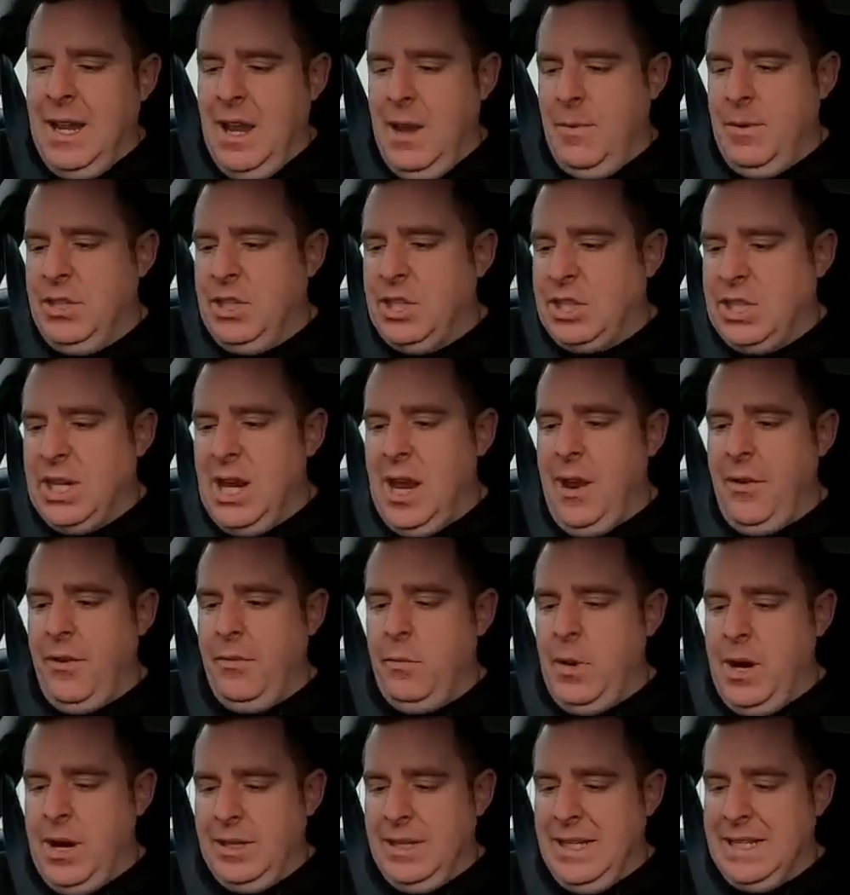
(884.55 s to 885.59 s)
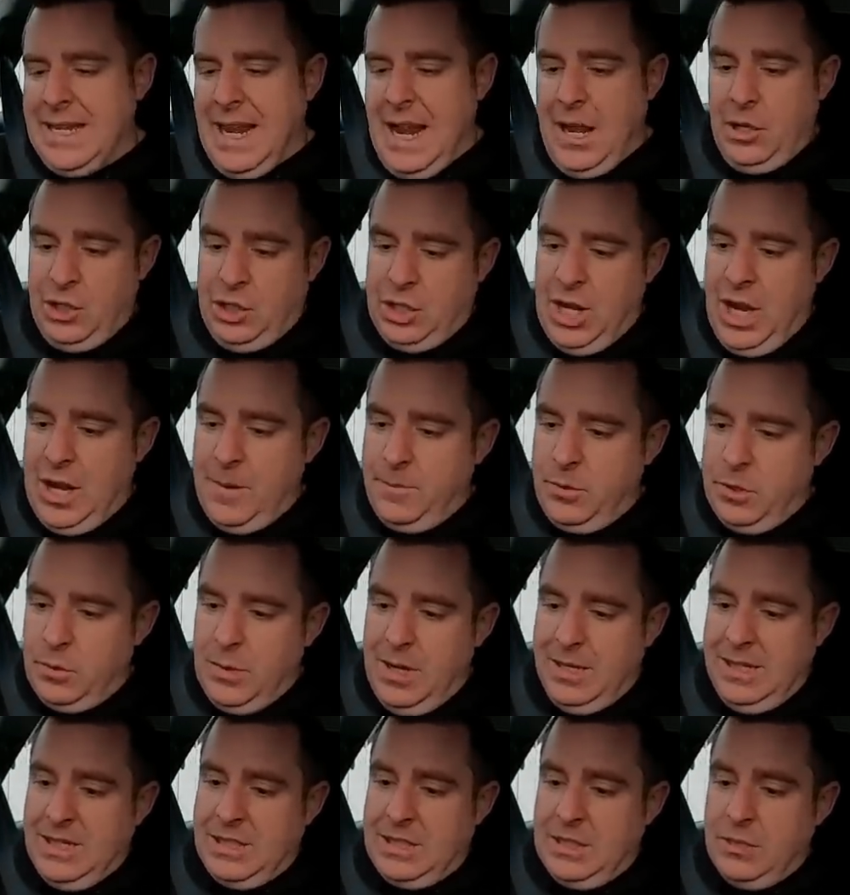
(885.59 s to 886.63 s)
I mean, the steering wheel is out of shape as
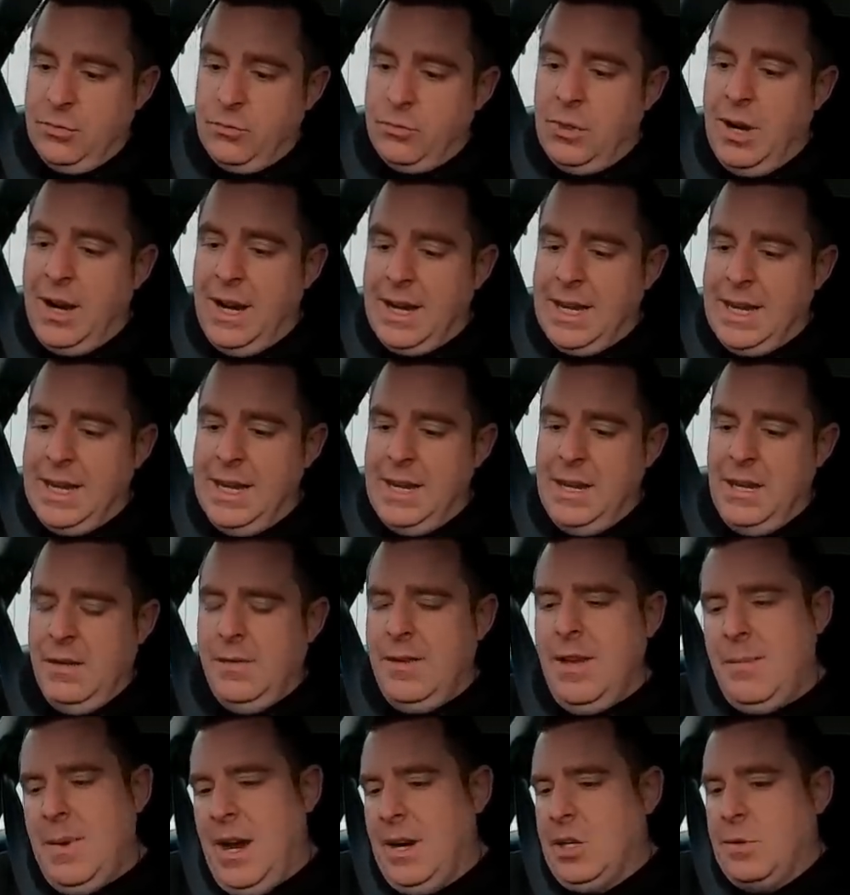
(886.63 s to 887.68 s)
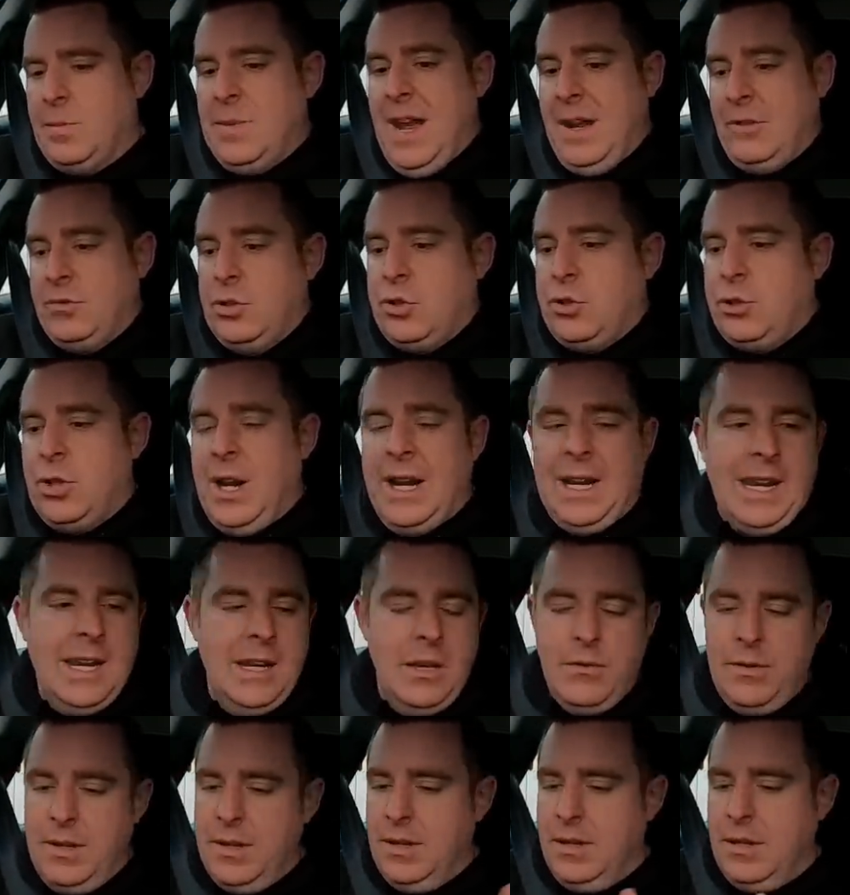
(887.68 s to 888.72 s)
well. It's to the right here. Now, that might just be down to
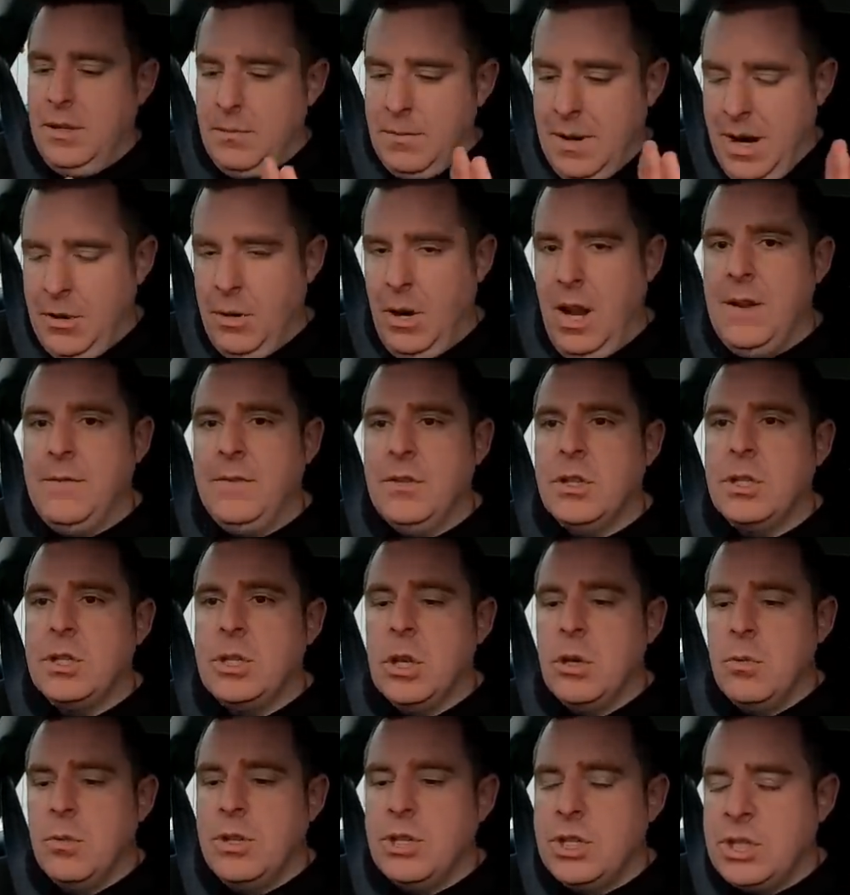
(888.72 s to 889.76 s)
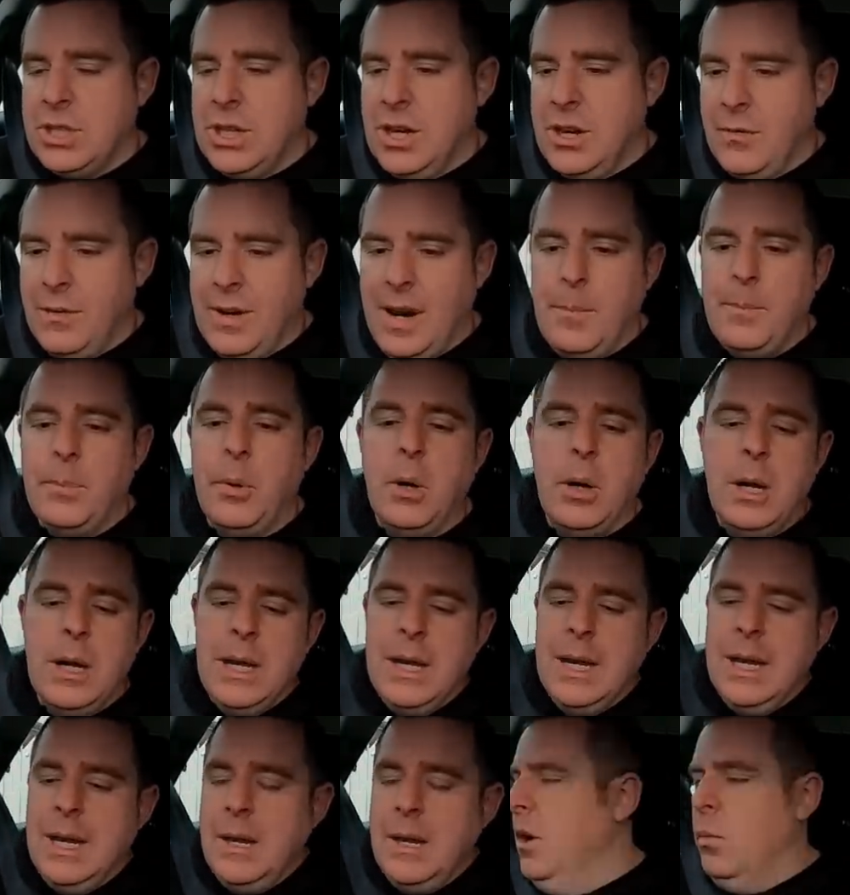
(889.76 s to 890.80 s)
tracking, or it might not have anything to do with the steering rack, but
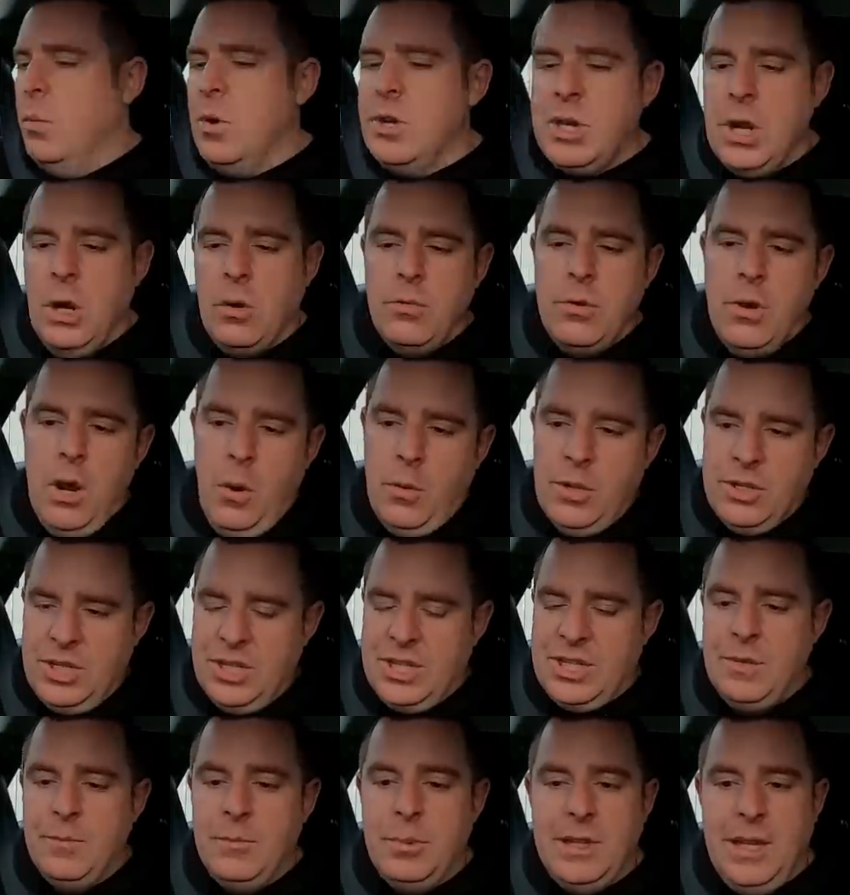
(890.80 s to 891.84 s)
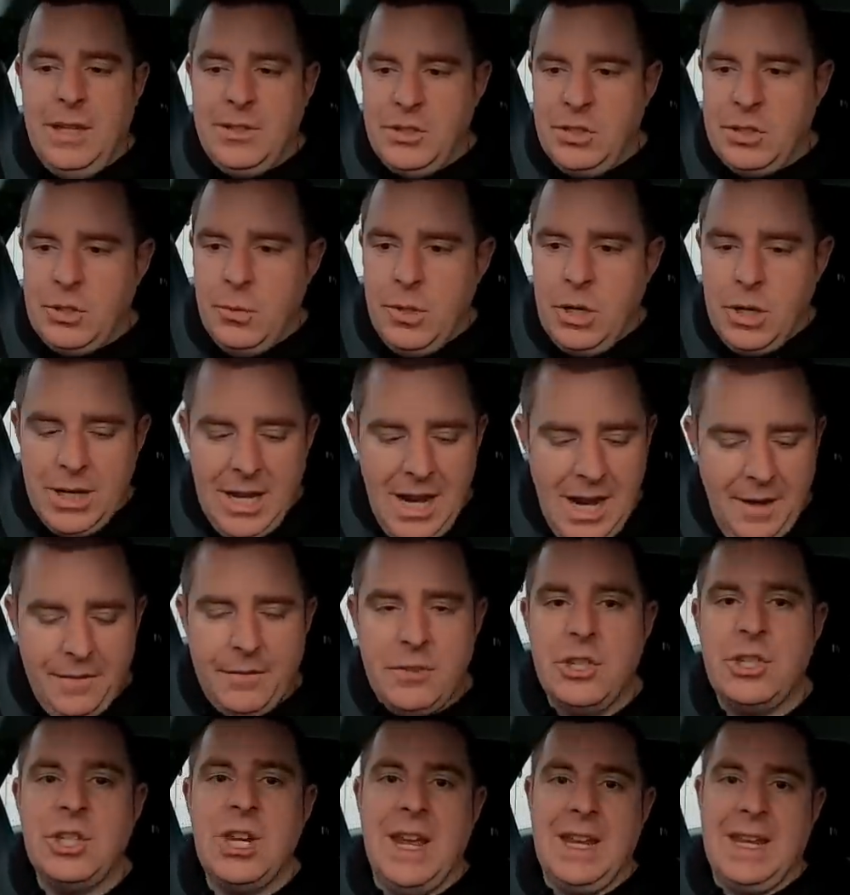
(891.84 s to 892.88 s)
we don't know as a simple answer. So we're going to have
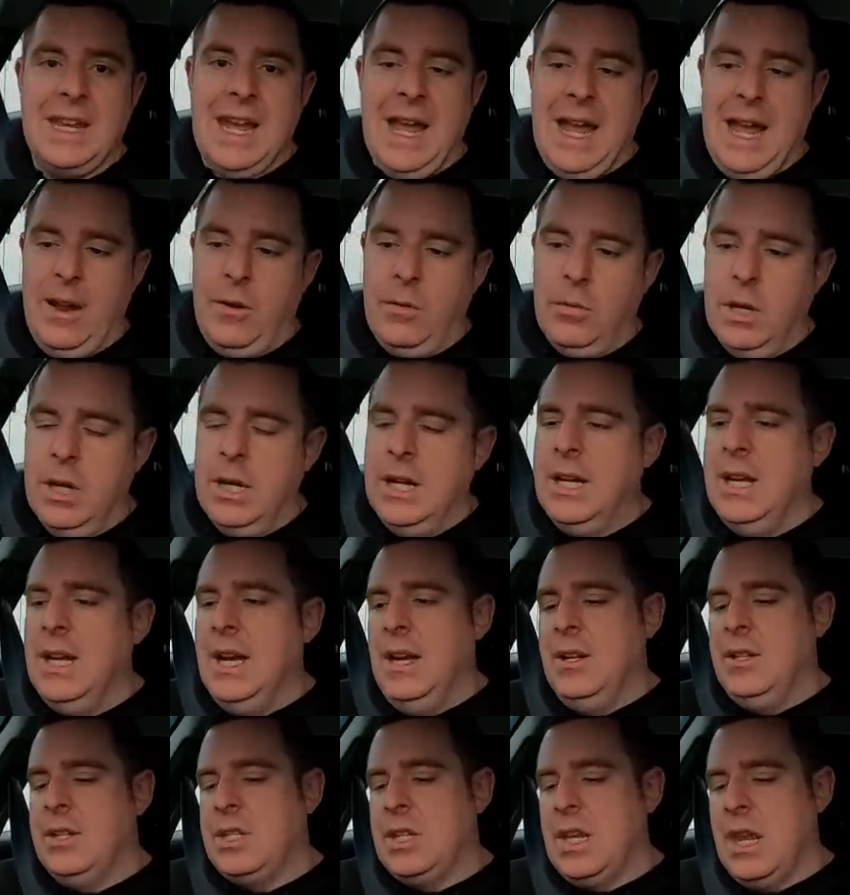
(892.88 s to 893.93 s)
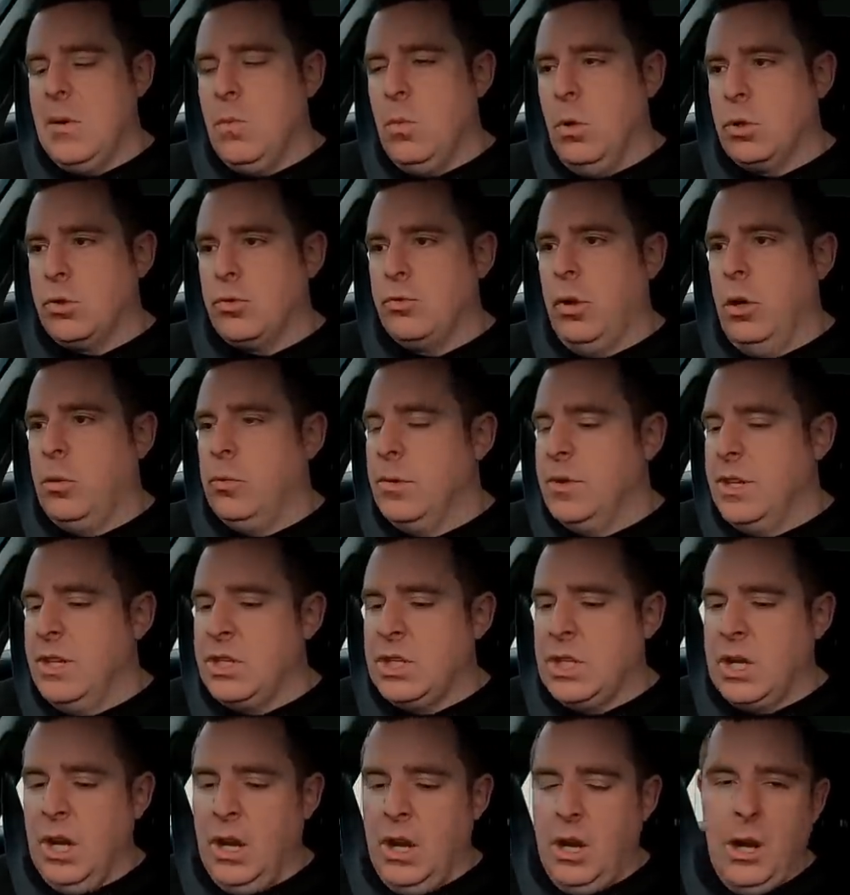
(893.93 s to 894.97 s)
to check it out and see what's wrong with
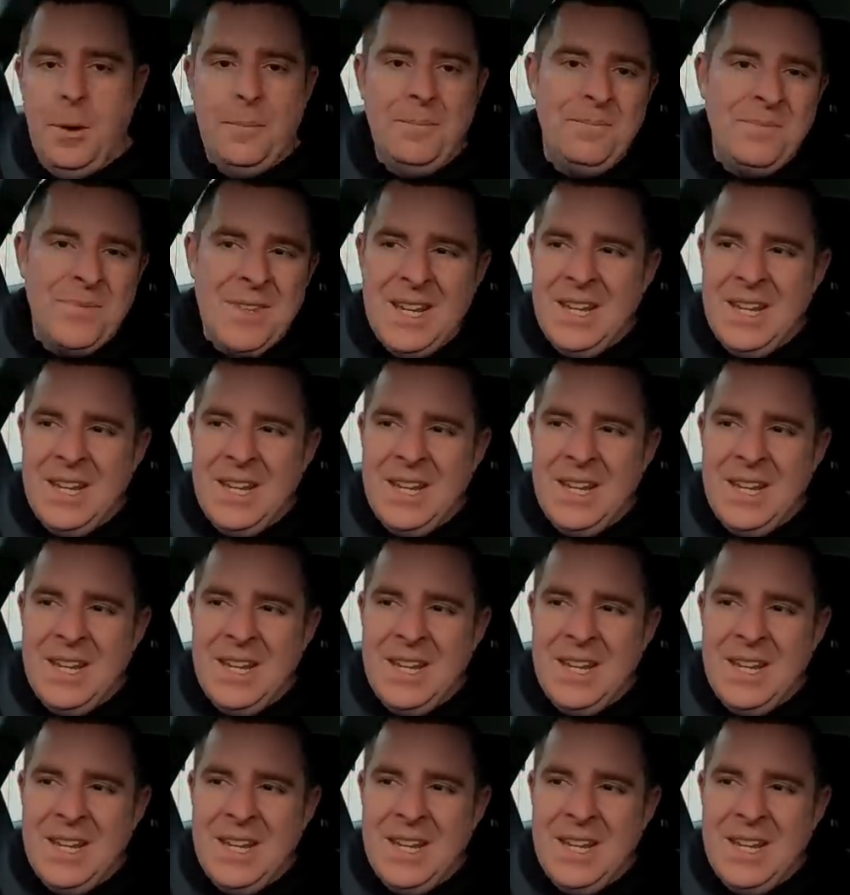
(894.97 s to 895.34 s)
this car.